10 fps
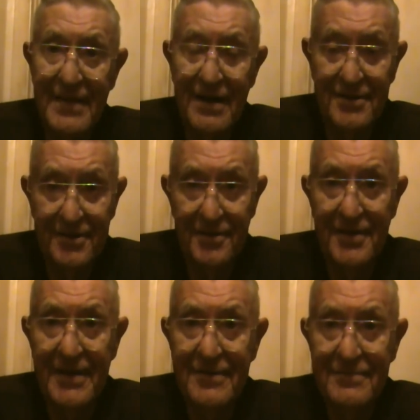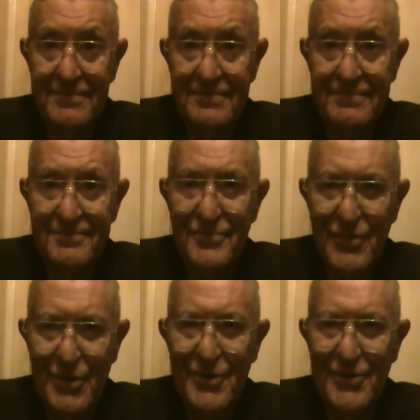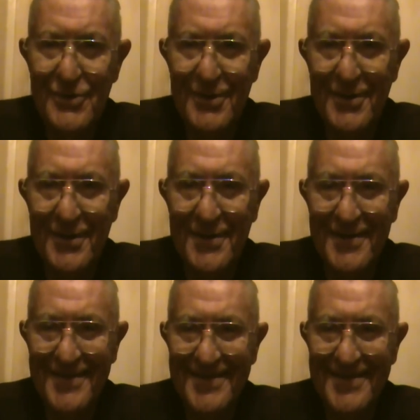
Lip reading: Until then, so long.